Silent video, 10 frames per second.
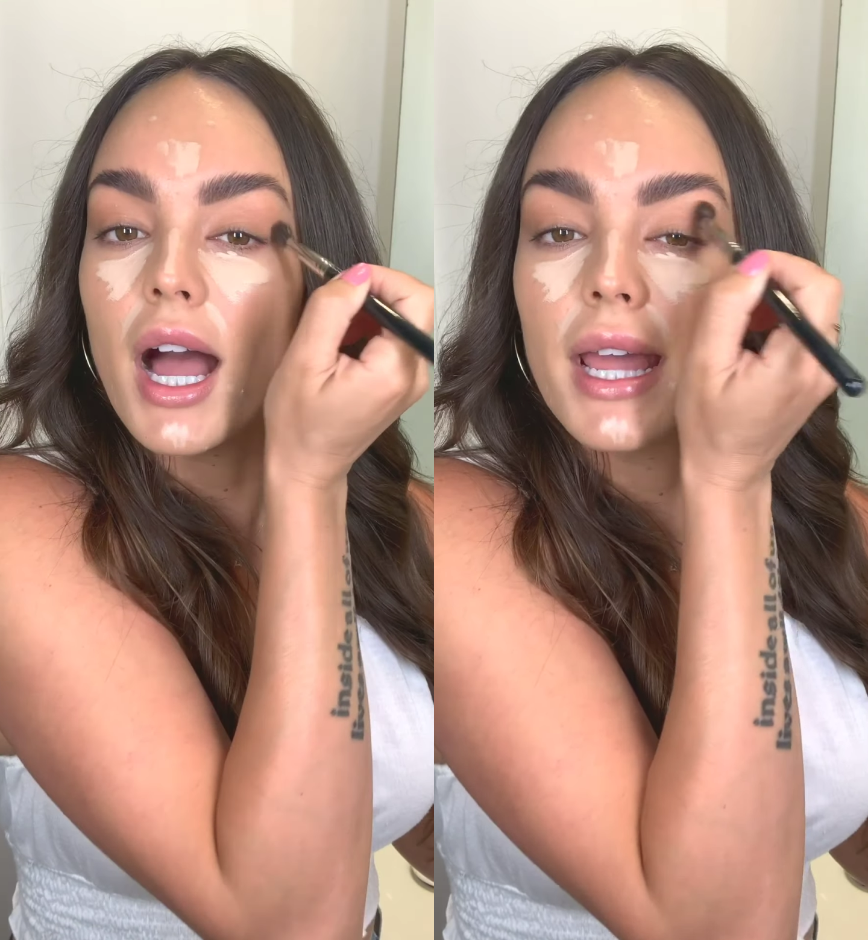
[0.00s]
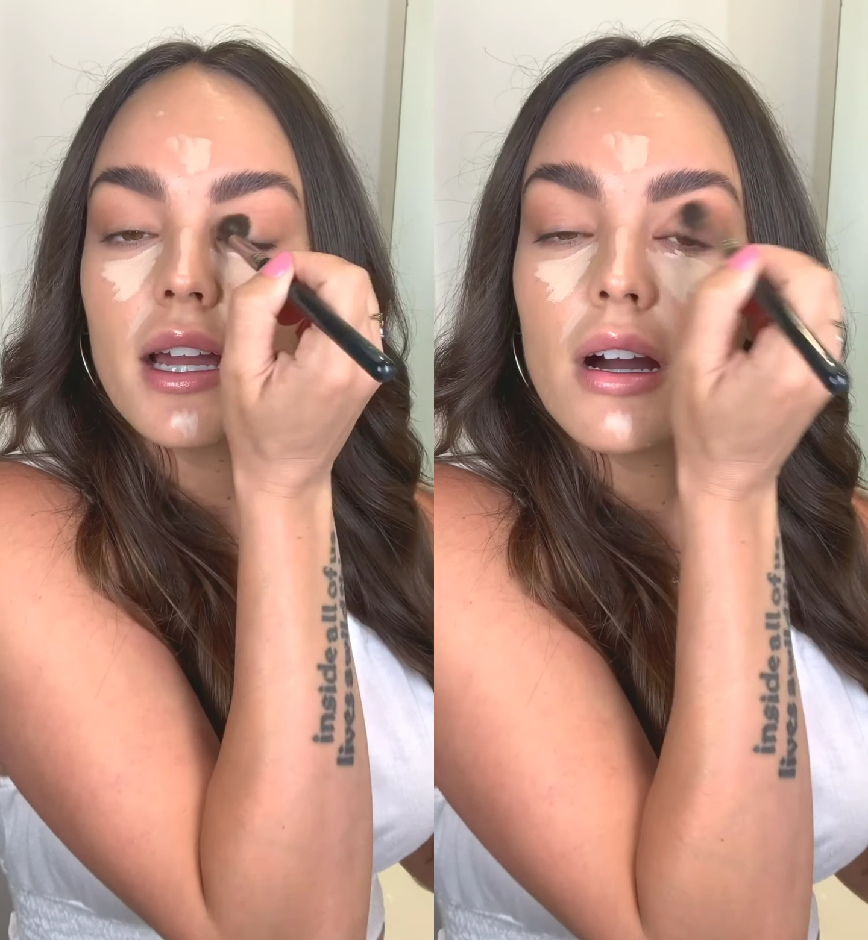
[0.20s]

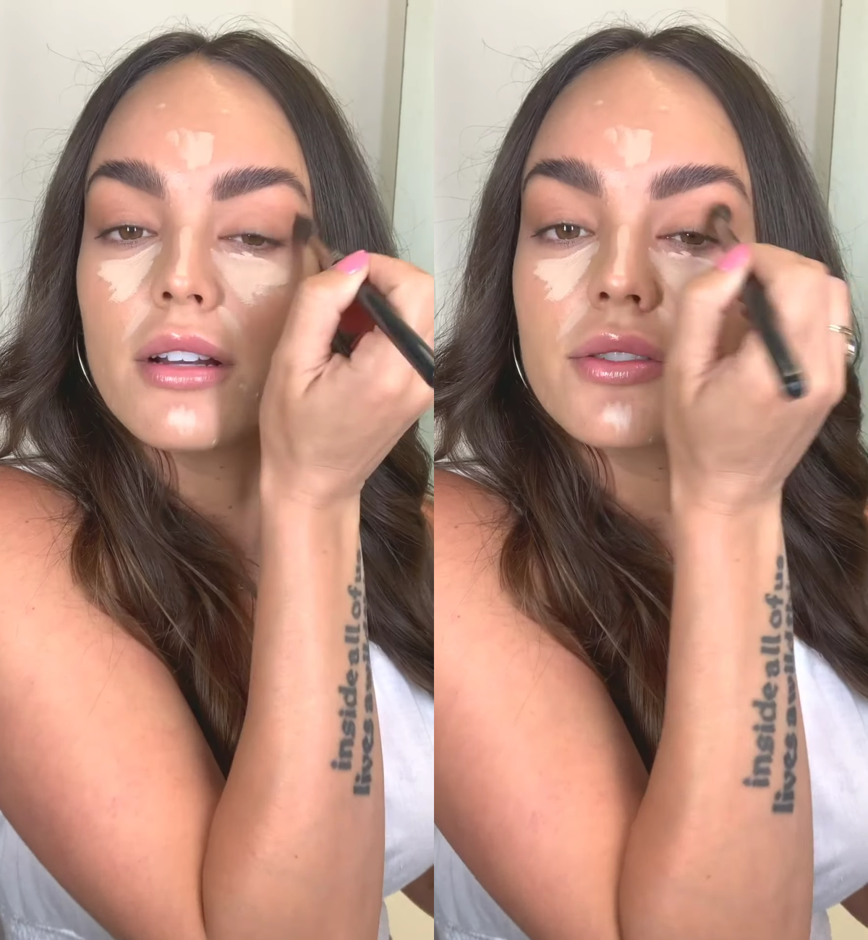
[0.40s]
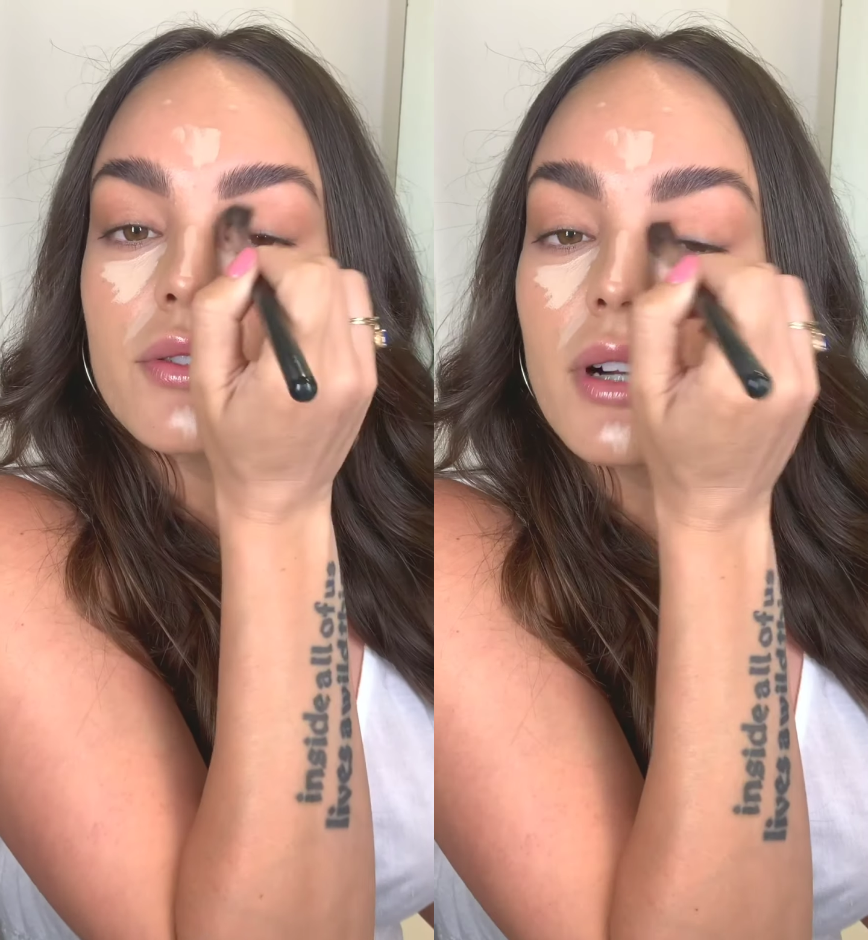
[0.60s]

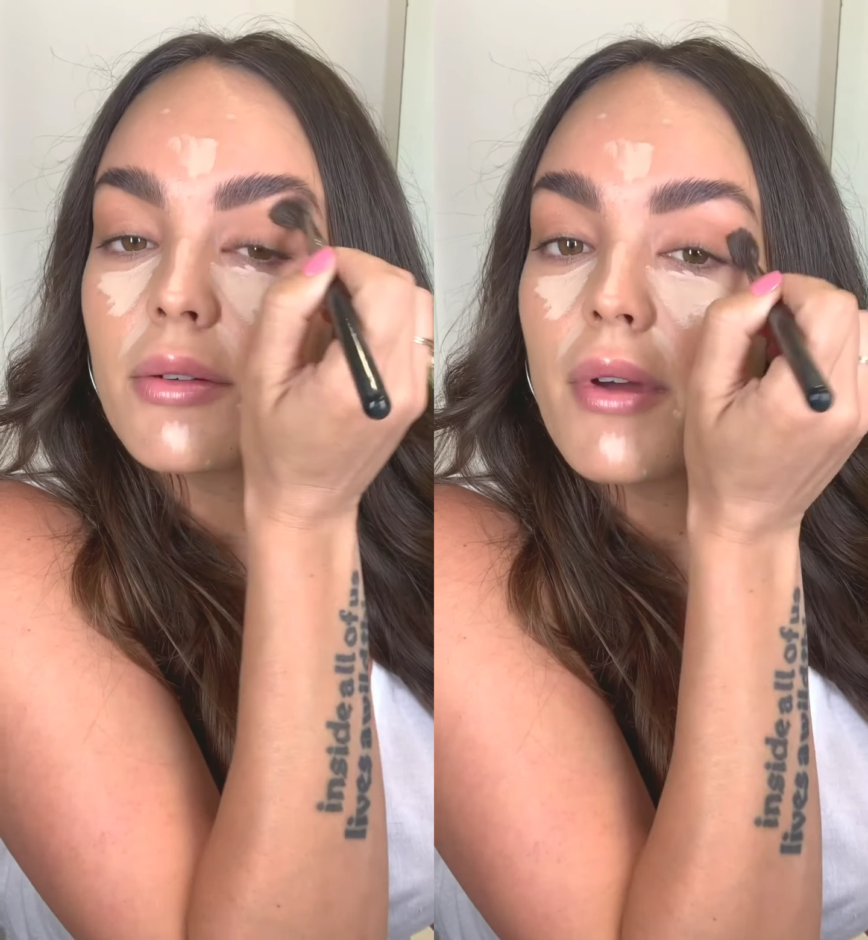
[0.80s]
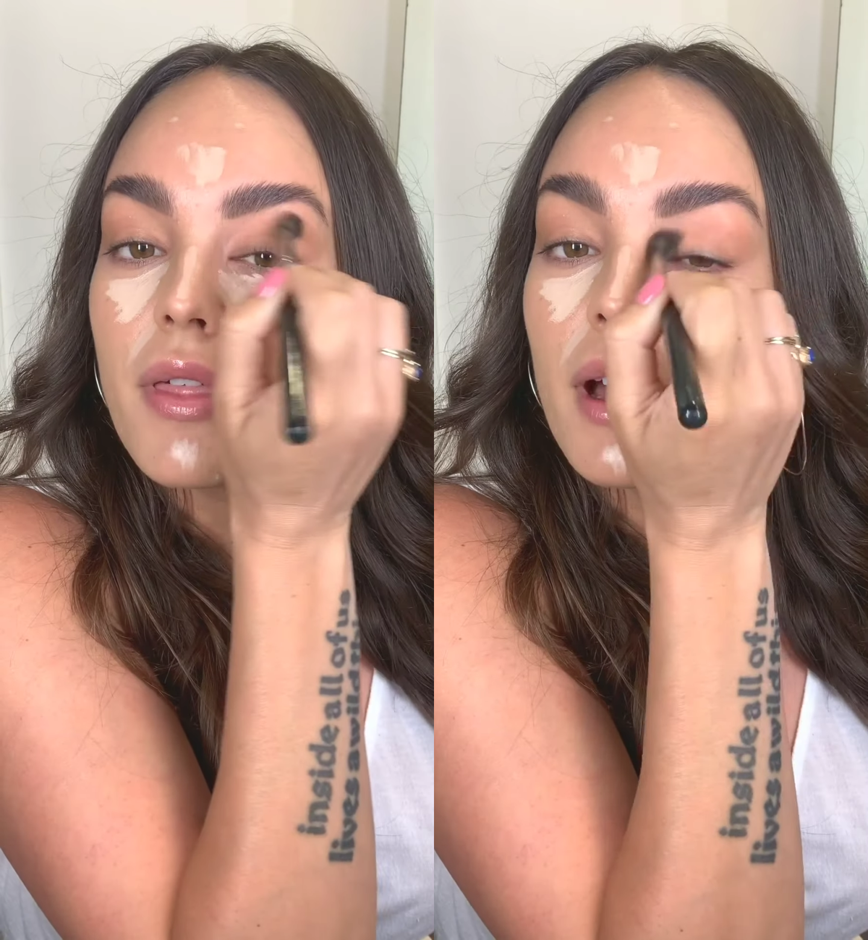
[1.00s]
contour
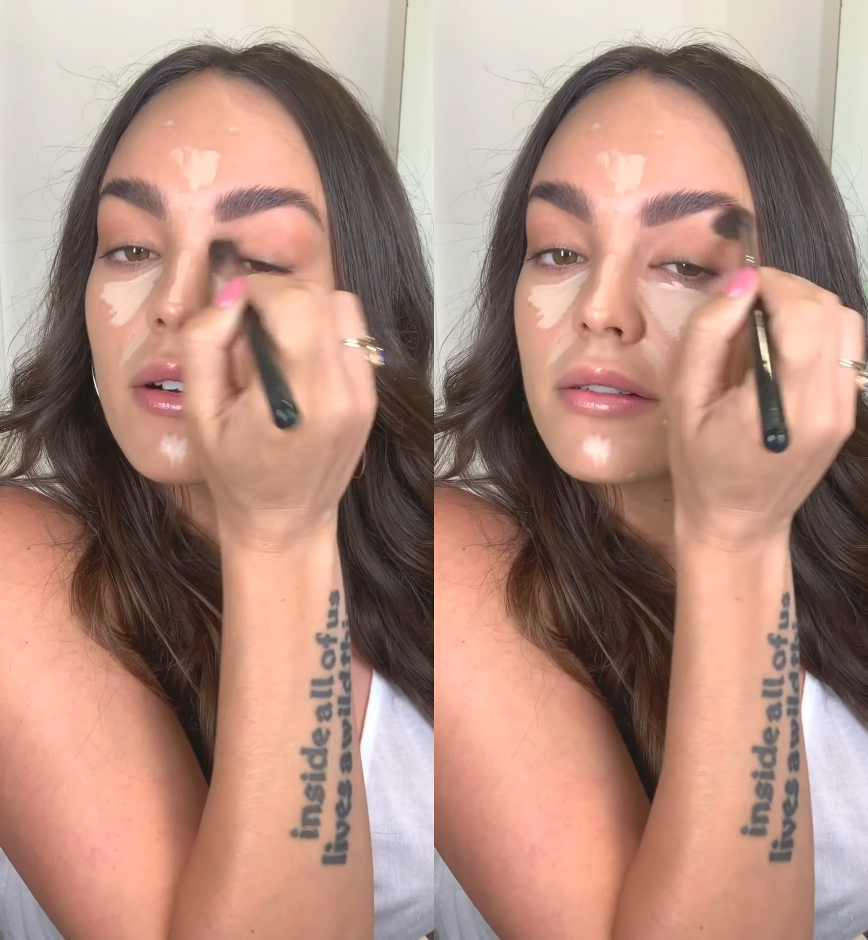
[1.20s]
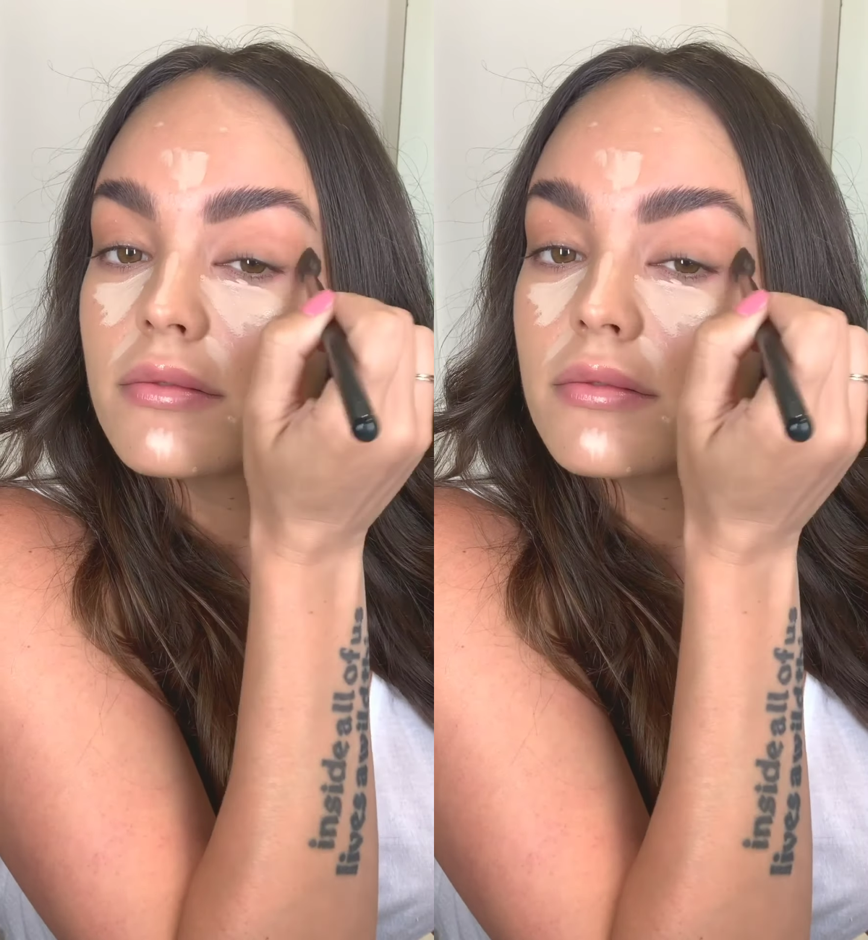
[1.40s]
without